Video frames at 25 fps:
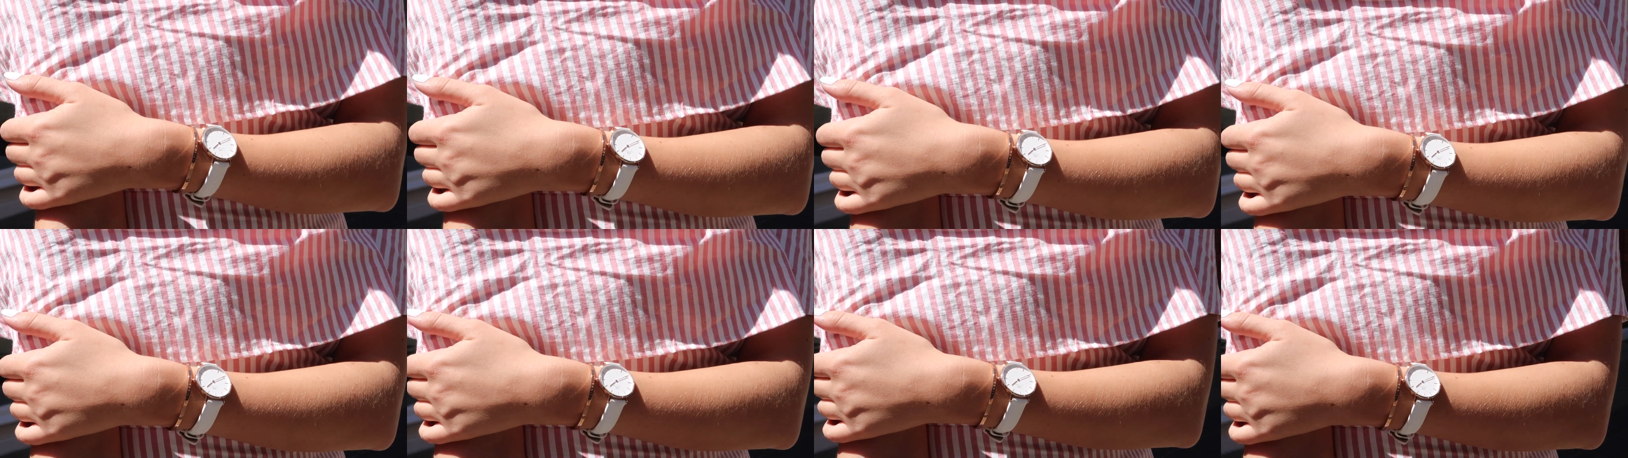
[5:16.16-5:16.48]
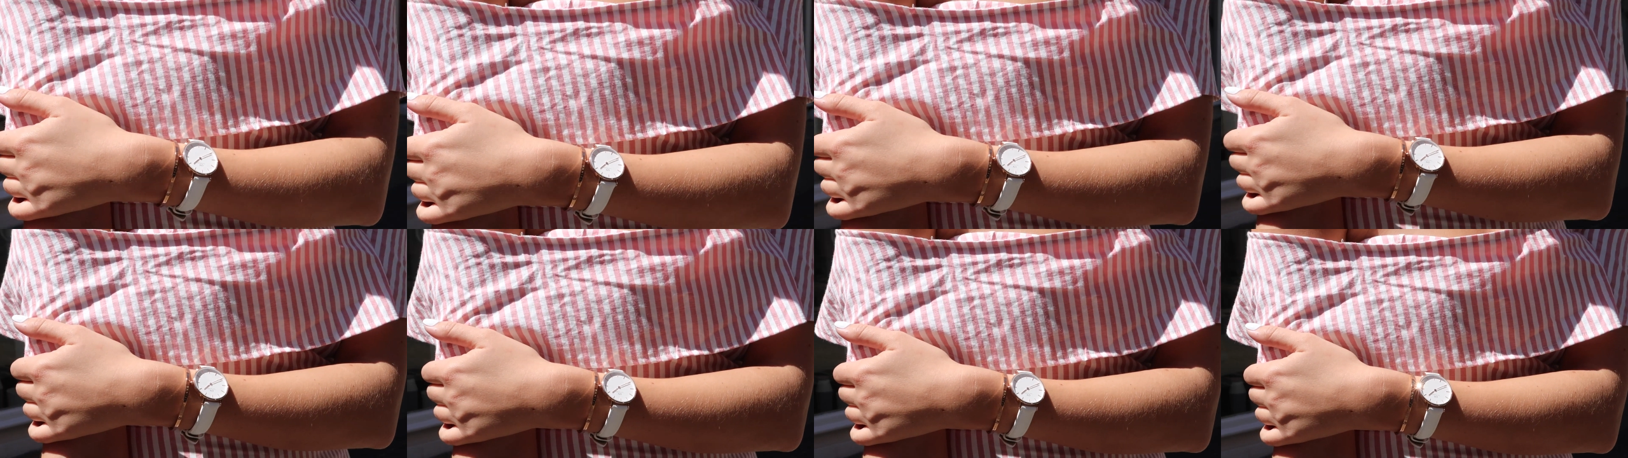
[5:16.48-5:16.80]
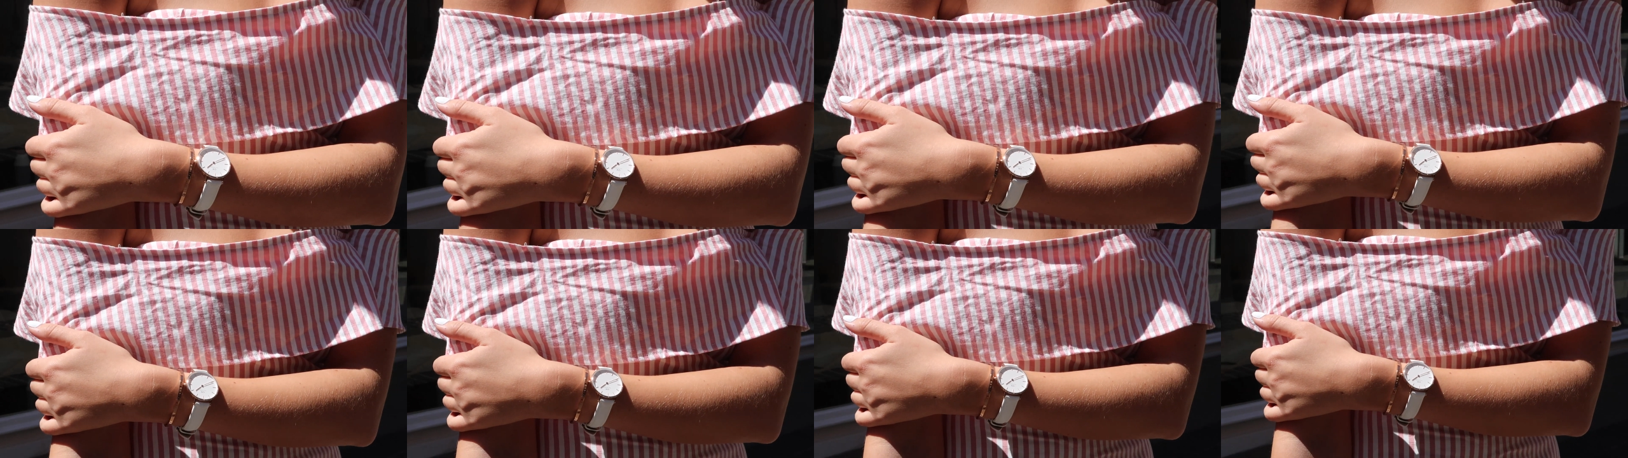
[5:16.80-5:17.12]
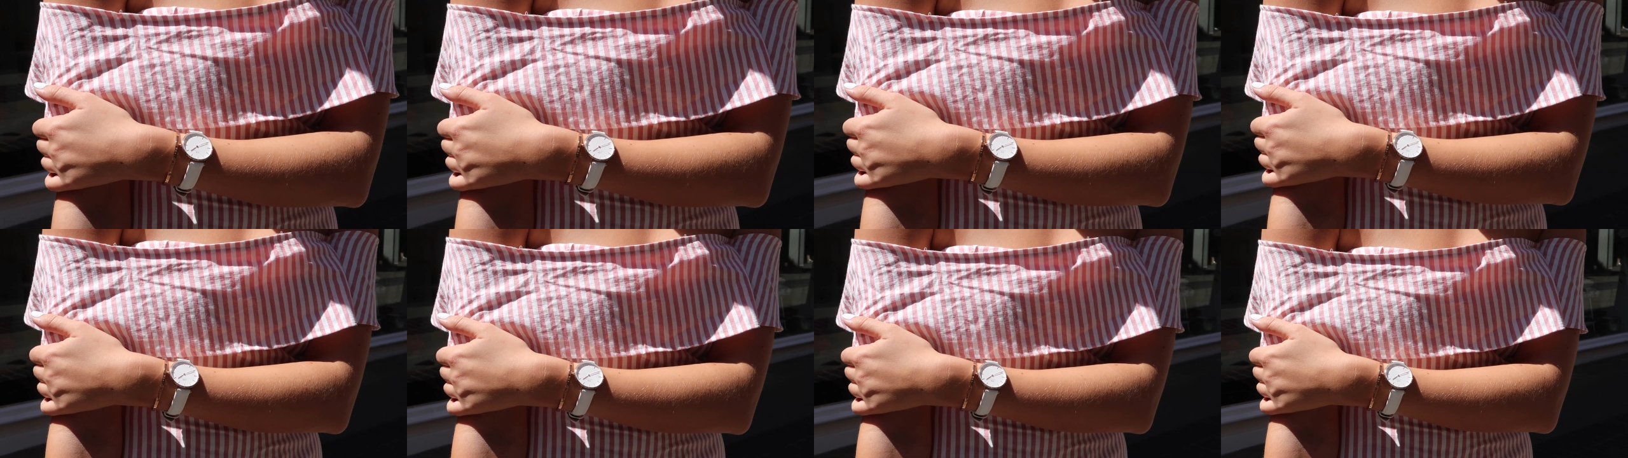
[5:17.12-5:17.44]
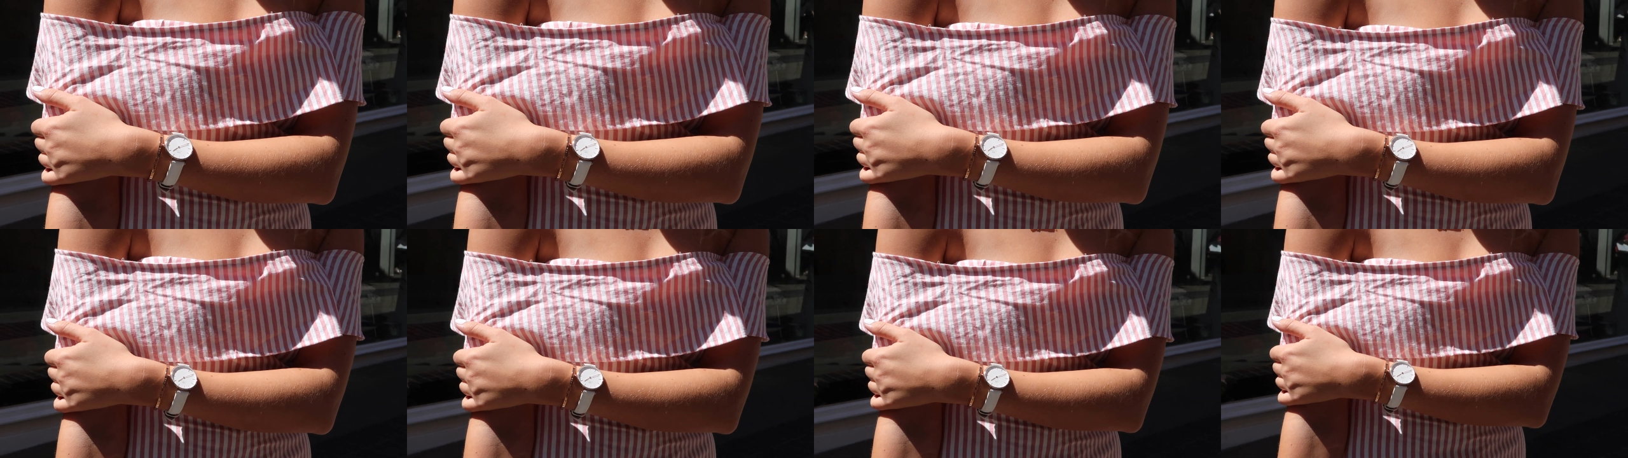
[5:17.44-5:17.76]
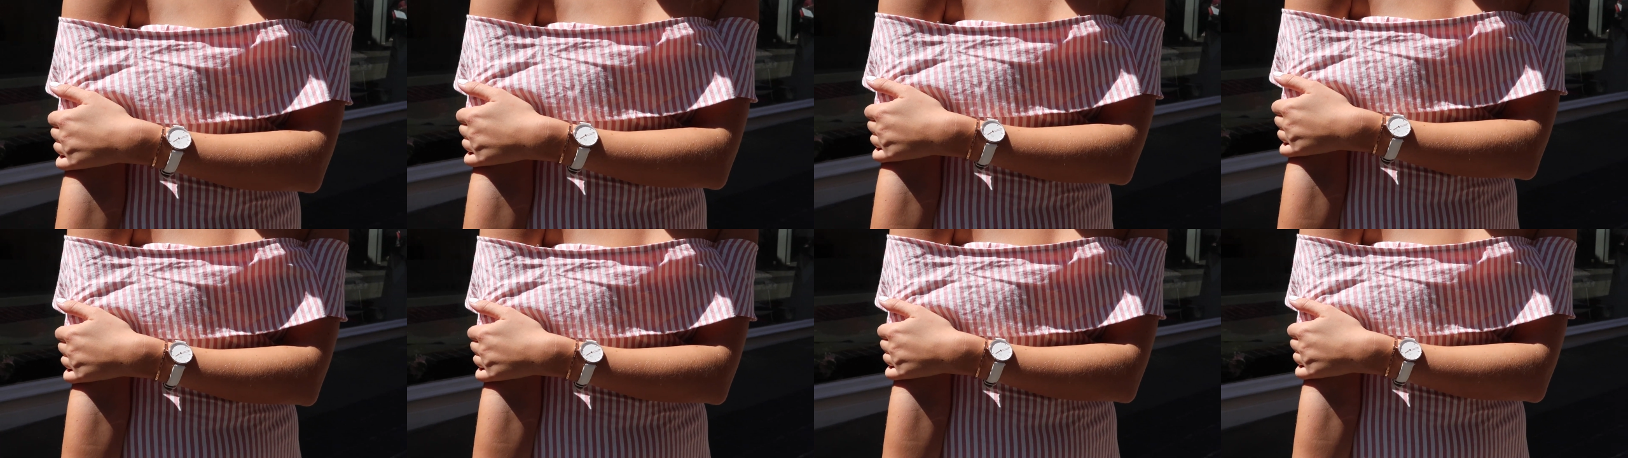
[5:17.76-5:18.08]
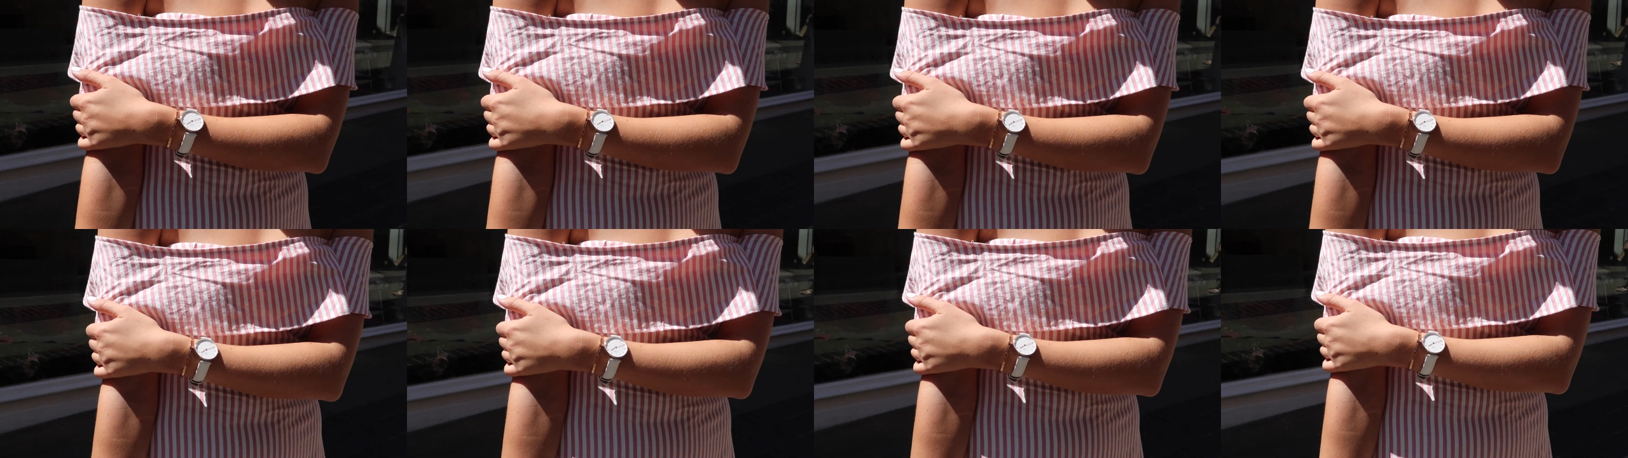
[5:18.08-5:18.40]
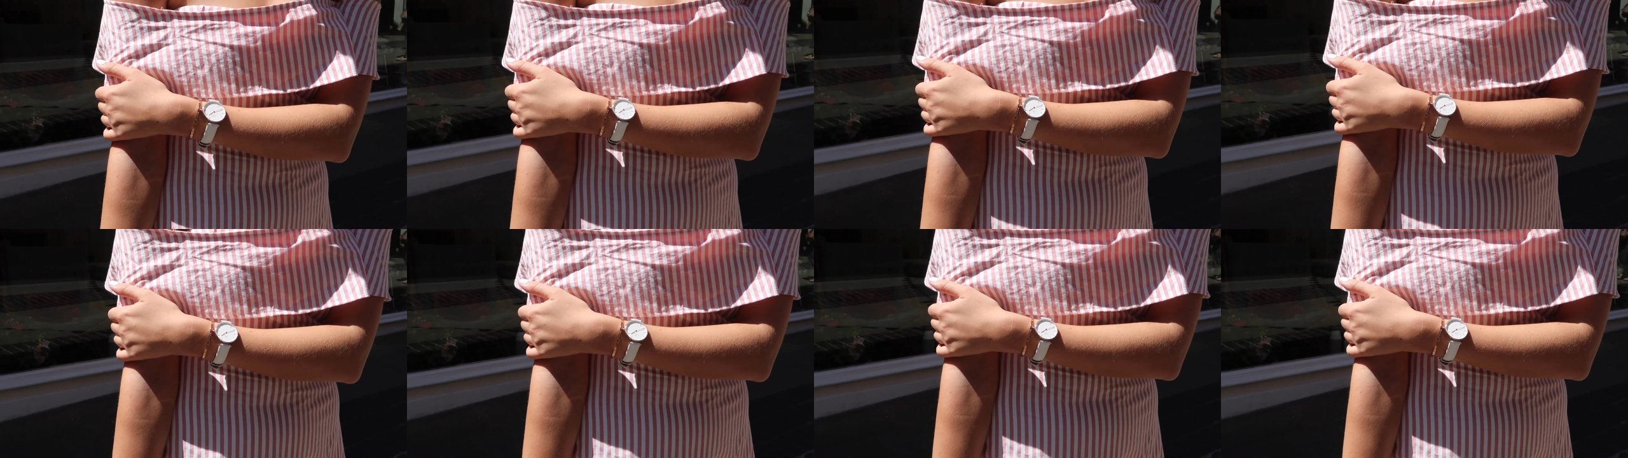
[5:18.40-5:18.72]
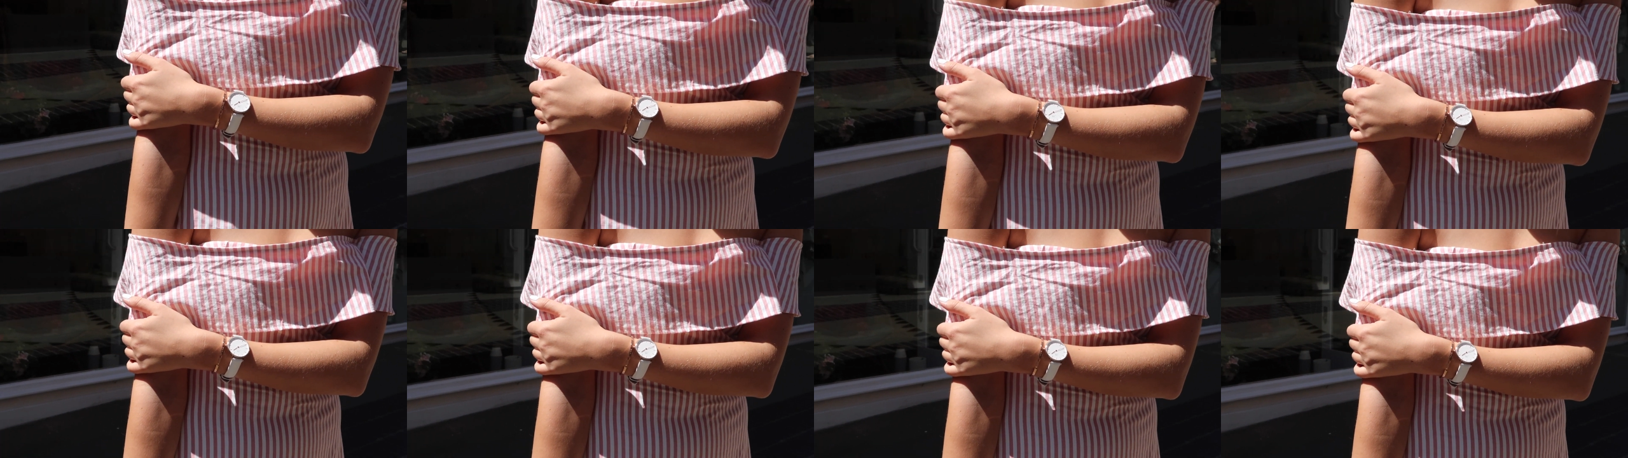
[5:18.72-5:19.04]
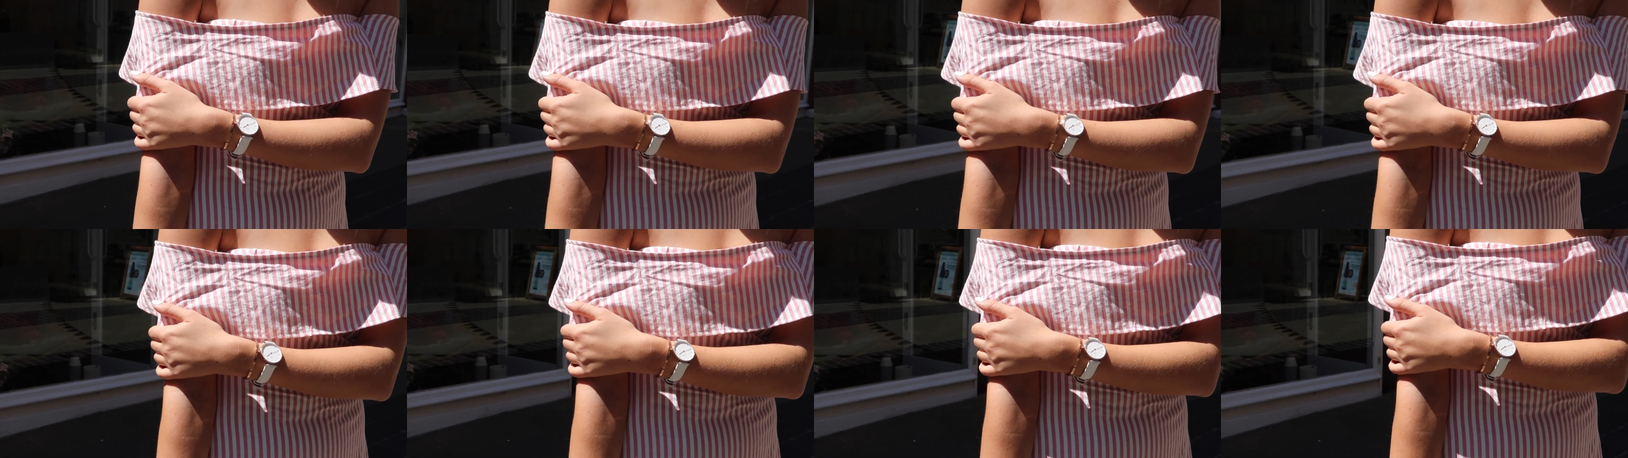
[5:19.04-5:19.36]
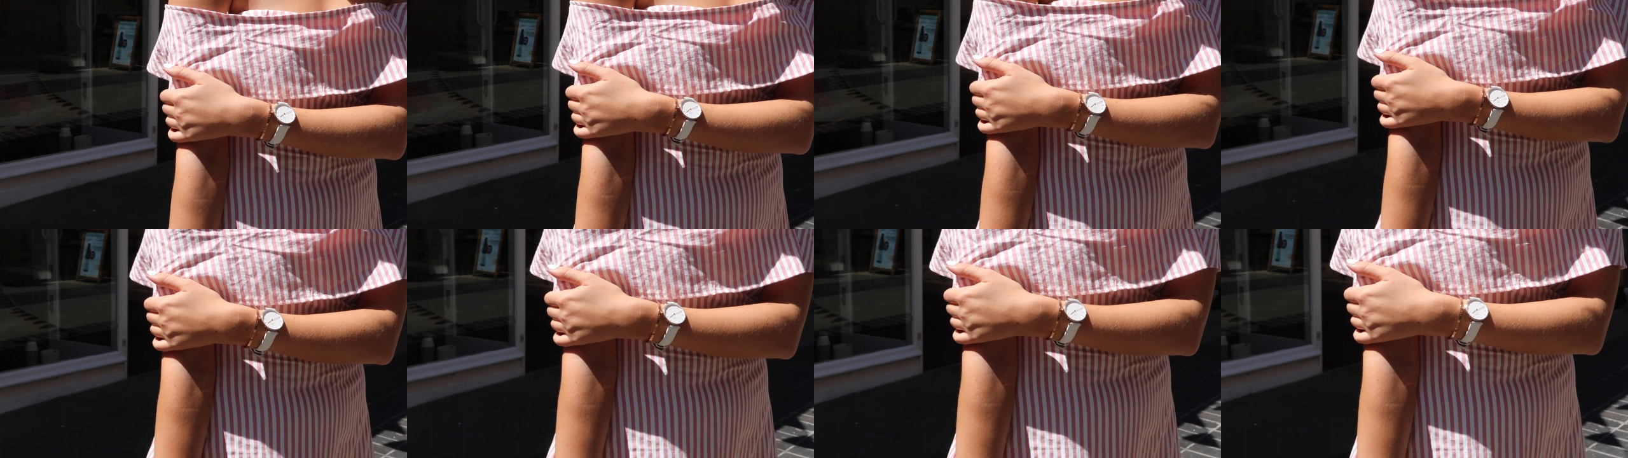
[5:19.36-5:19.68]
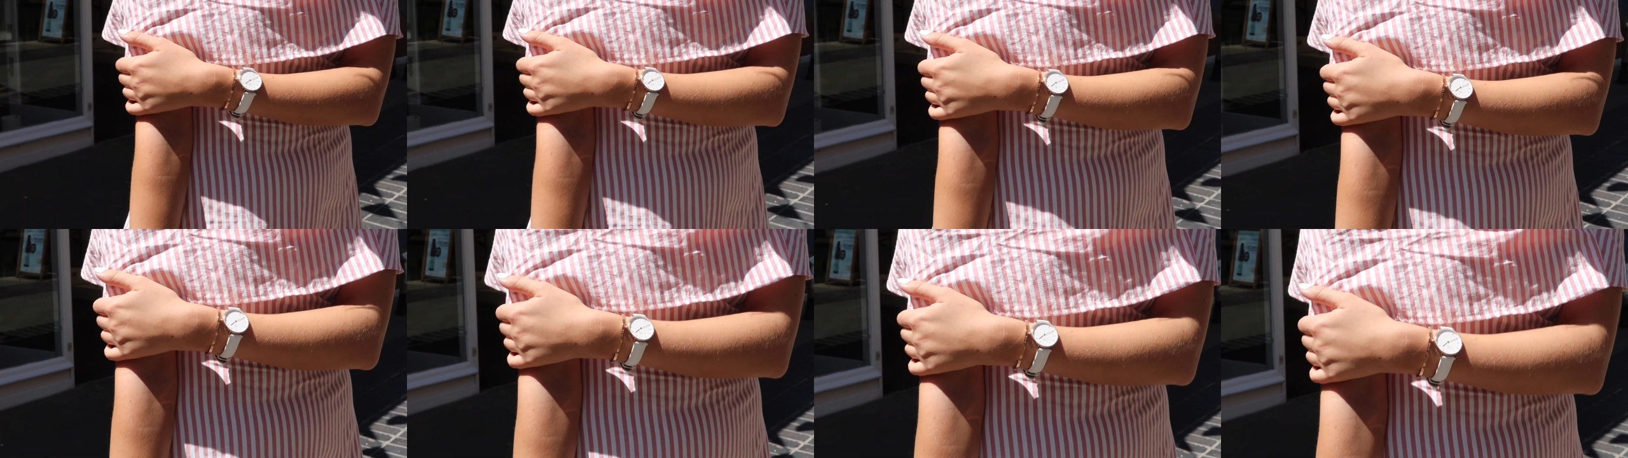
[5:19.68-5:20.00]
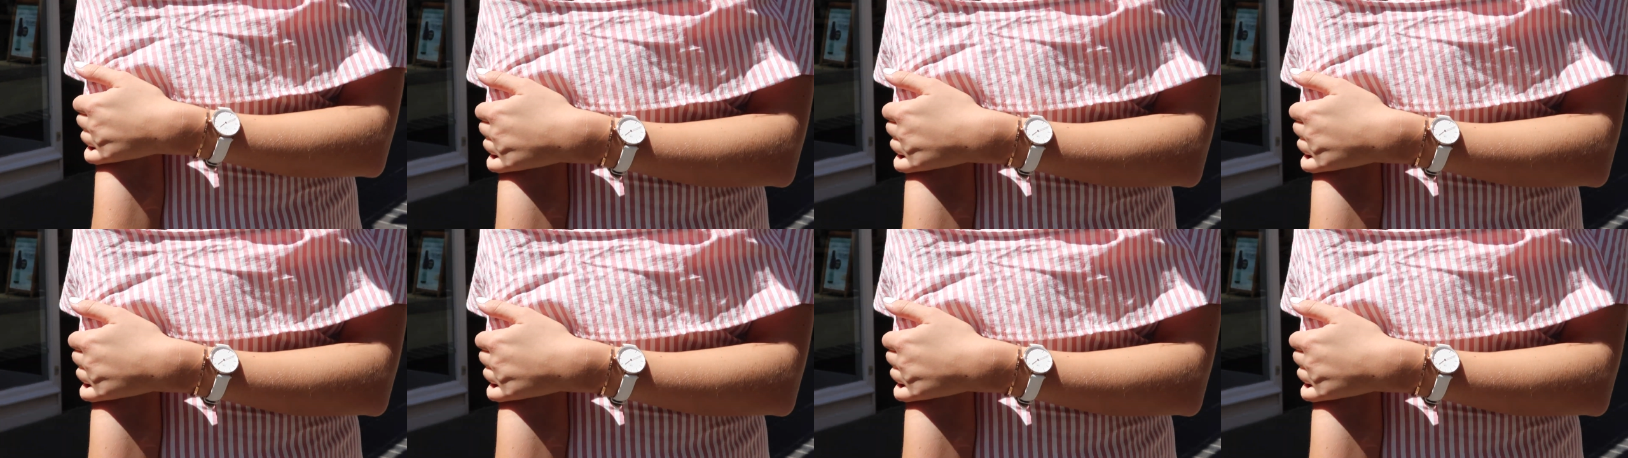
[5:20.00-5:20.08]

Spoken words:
Nobody's mouth can be seen.